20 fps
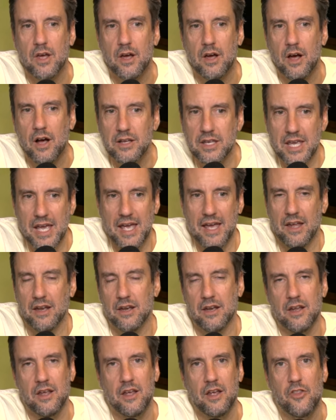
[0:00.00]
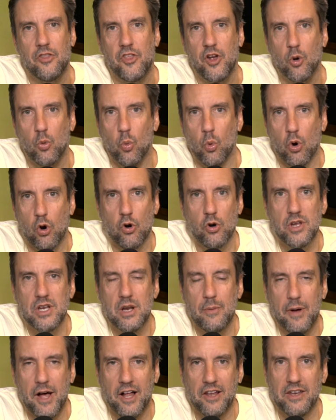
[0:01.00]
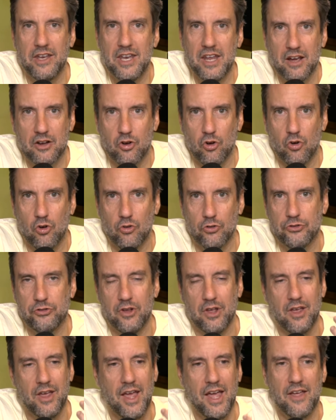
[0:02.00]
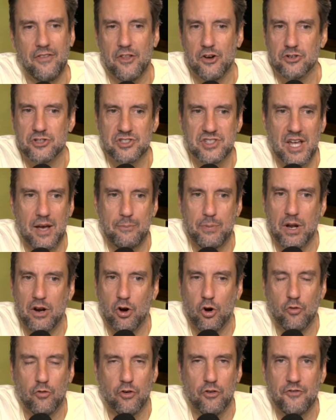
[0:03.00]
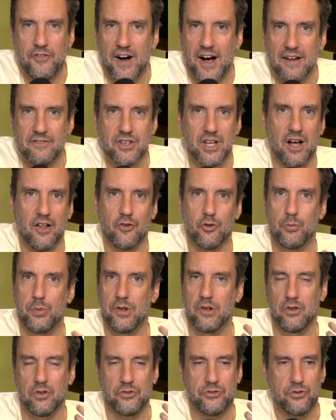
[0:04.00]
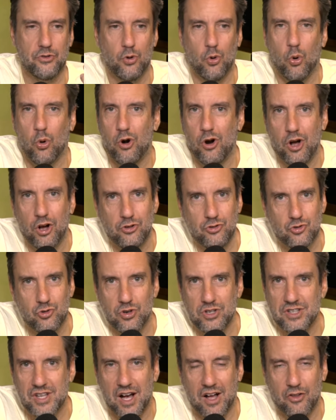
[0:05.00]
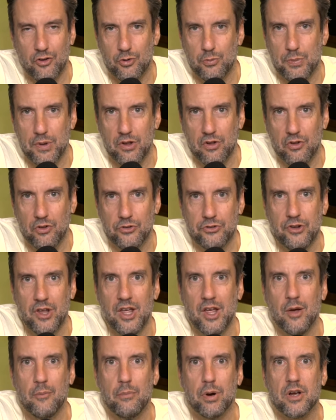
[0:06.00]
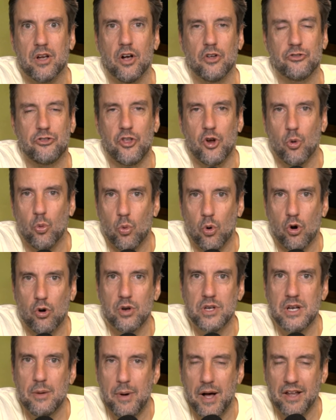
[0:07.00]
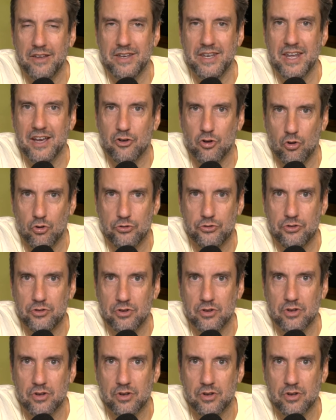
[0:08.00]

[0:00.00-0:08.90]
Again, they're worried about nickels and they're stepping over $5 bills or $100 bills because they're worried about nickels.